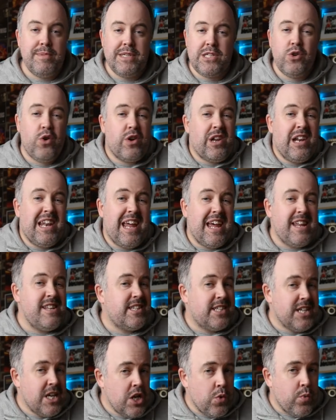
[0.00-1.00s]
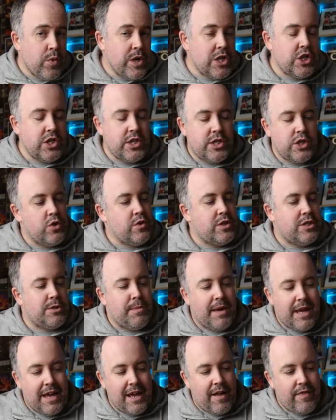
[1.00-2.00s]
It's not a lens which is new to
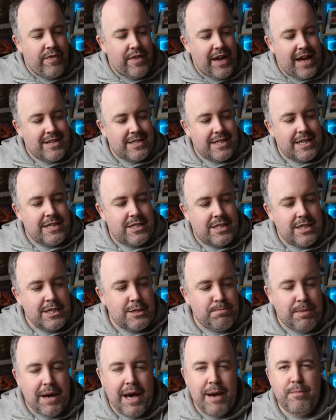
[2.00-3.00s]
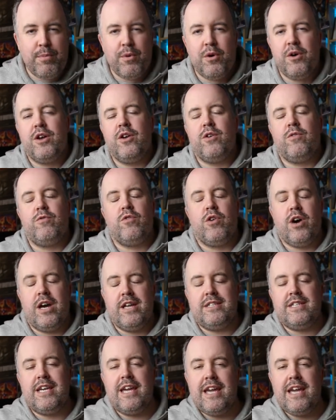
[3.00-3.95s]
me, and that is this bad boy right